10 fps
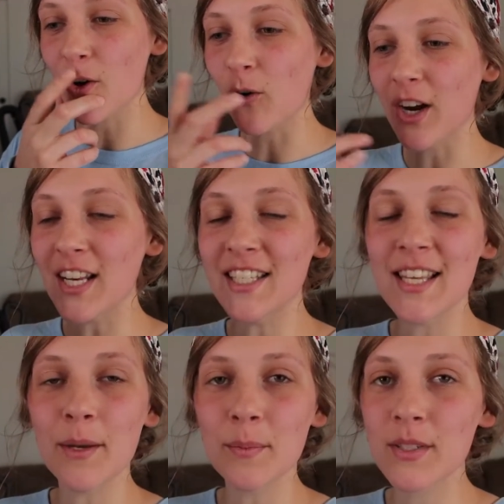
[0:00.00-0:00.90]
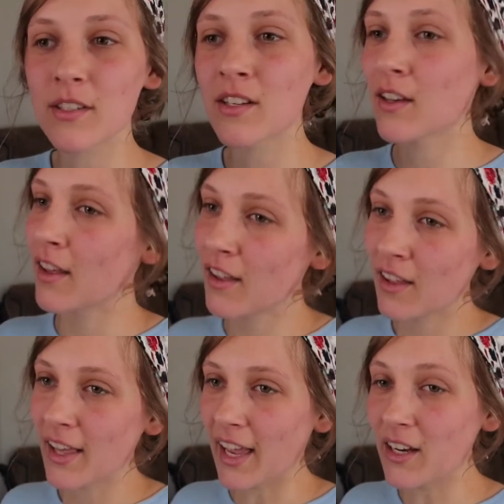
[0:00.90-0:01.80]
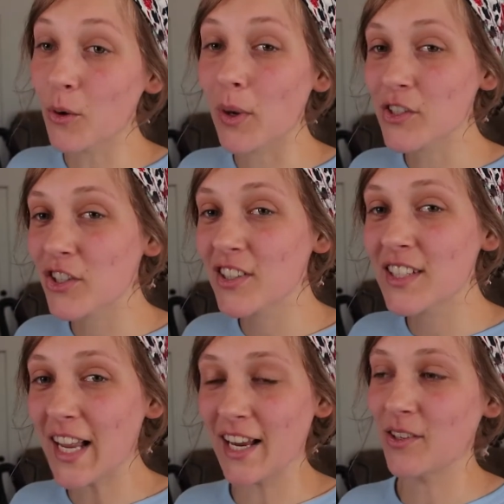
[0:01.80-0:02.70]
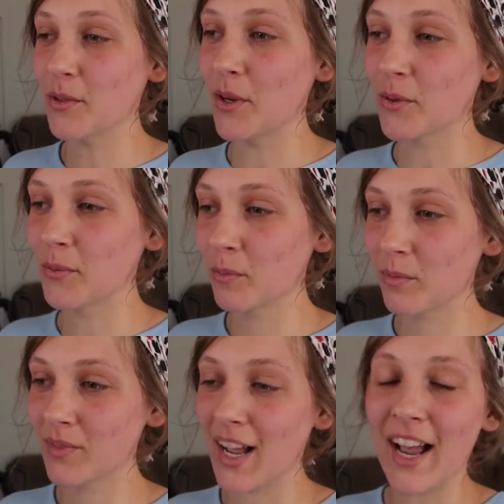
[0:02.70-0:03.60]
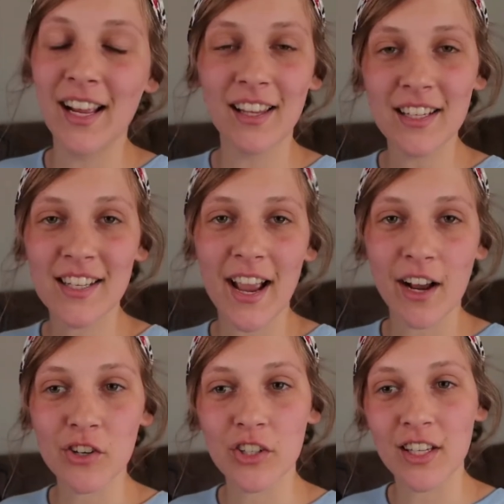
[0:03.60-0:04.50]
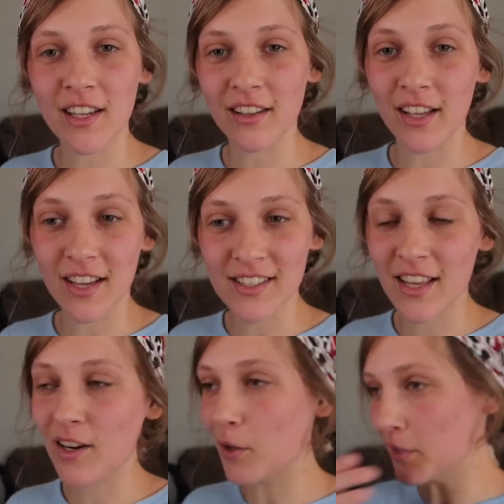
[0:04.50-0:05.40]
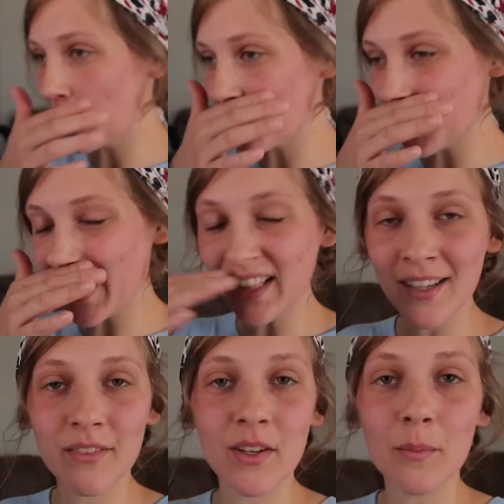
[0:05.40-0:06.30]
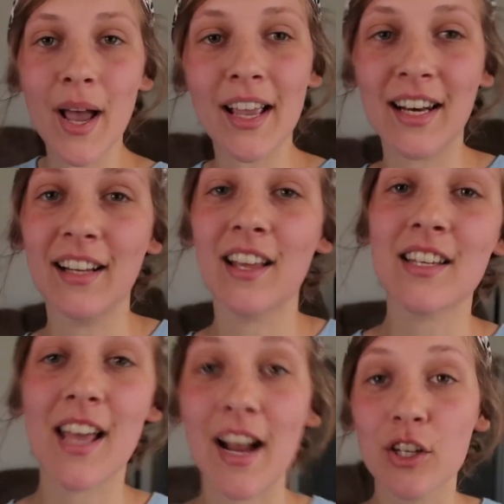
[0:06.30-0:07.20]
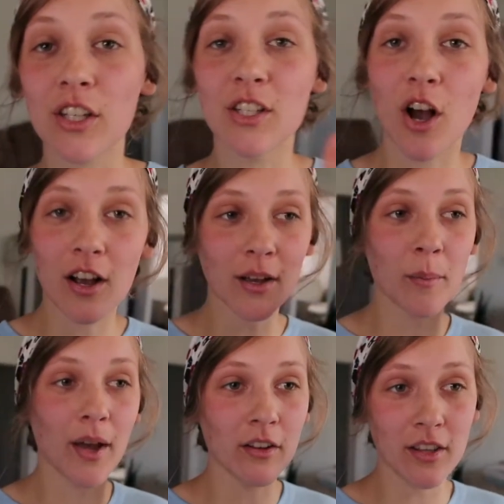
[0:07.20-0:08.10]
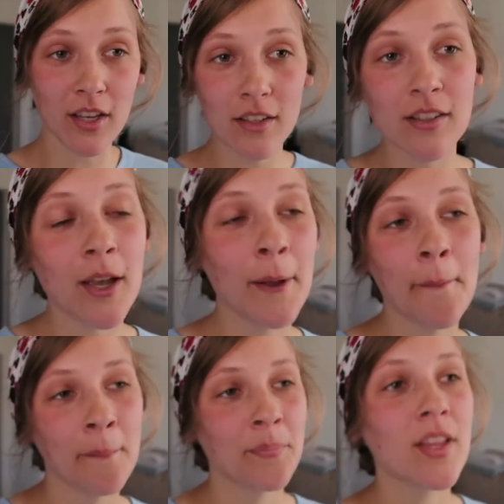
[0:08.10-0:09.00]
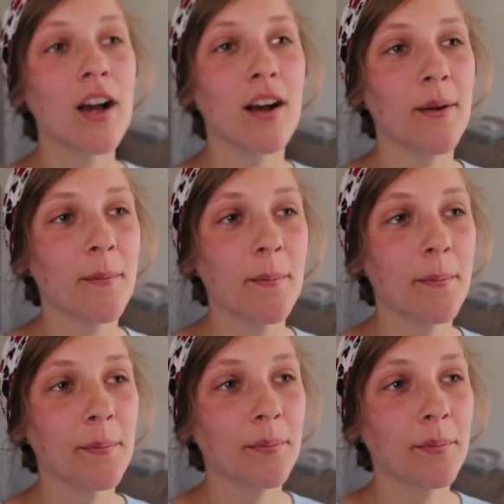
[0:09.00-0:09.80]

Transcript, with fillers: or any tips, any questions, I don't know. I like to actually, like I said on the other one, I like feedback and I like to actually talk about things. Um,